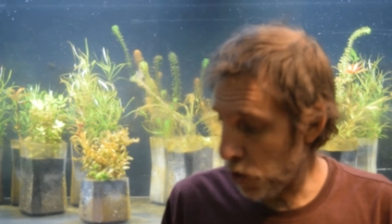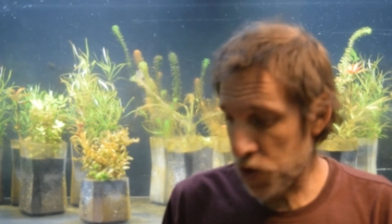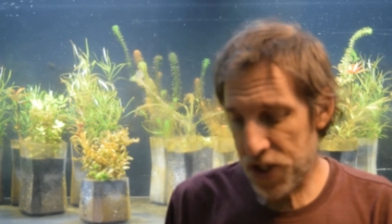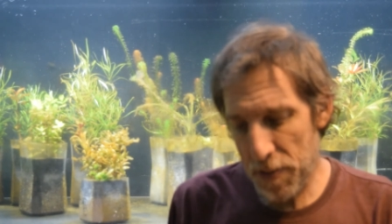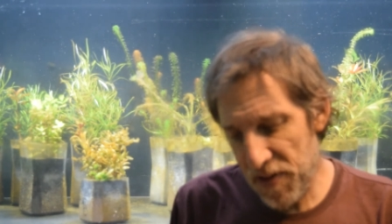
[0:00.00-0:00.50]

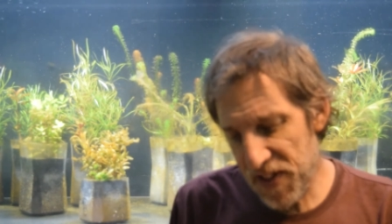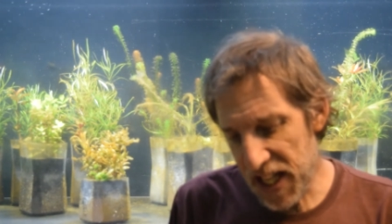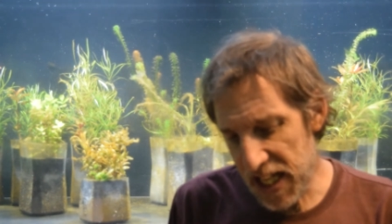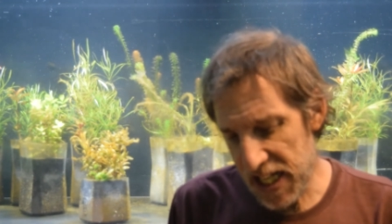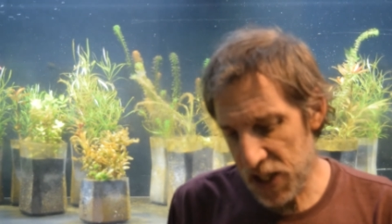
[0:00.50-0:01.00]
some of
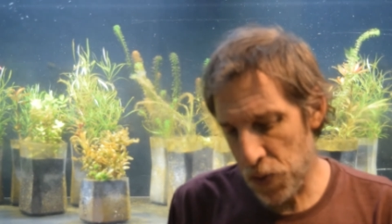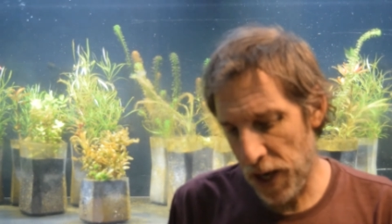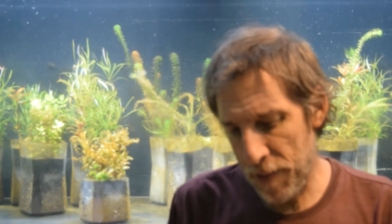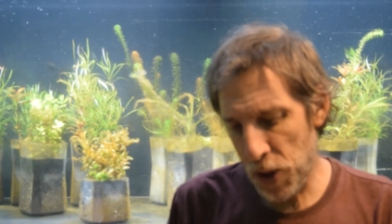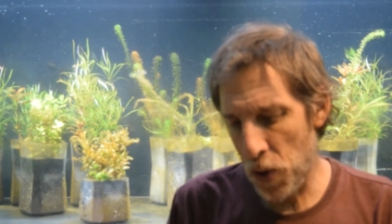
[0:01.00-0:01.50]
these,
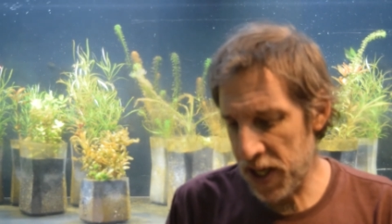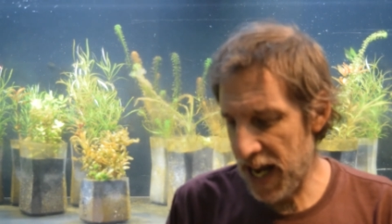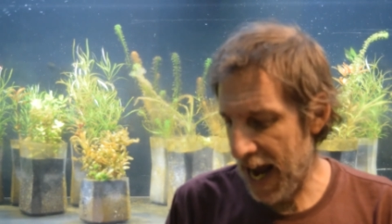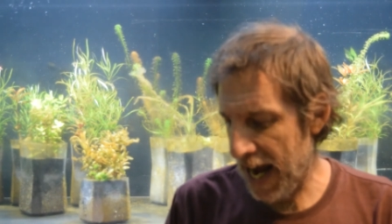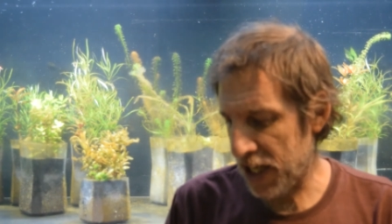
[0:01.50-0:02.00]
what I'm going
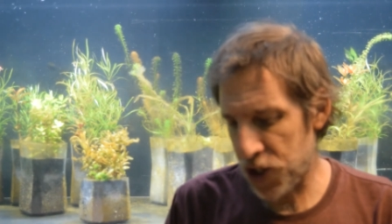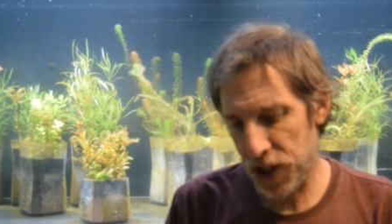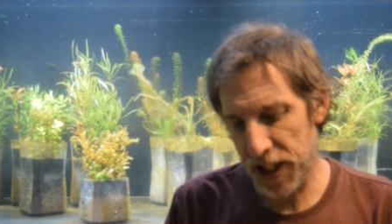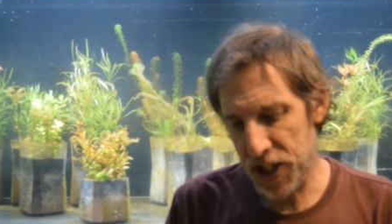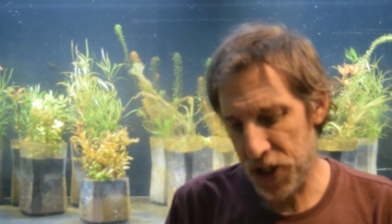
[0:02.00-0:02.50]
to
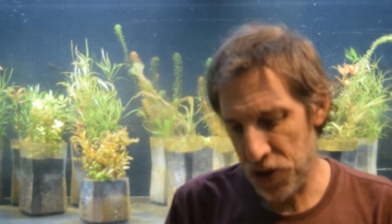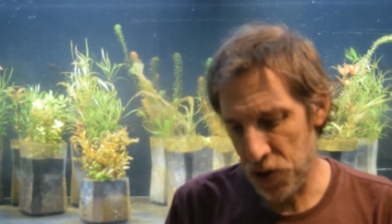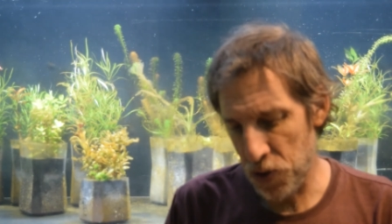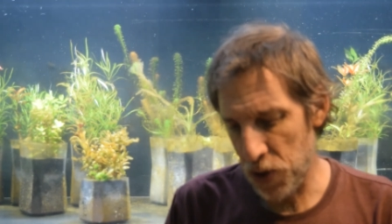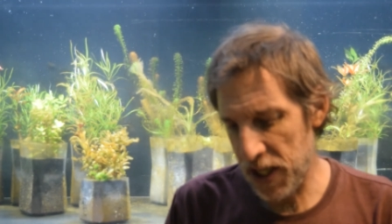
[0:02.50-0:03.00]
actually
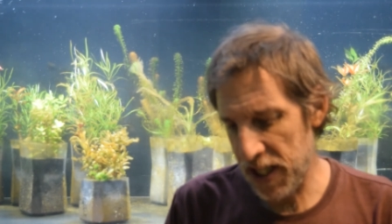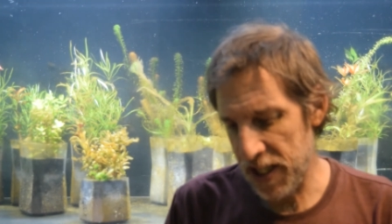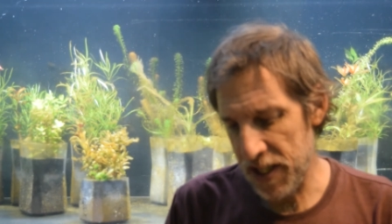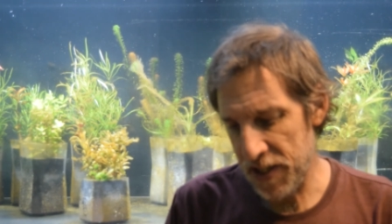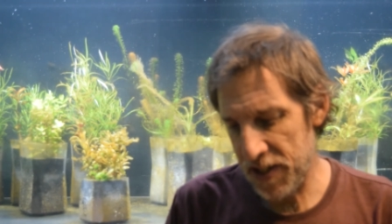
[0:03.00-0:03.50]
do
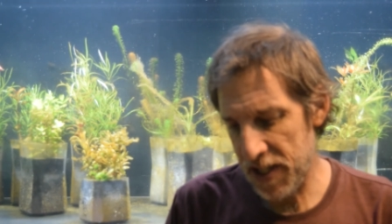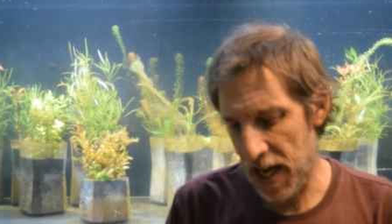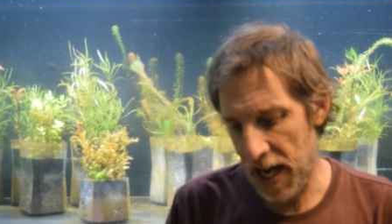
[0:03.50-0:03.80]
is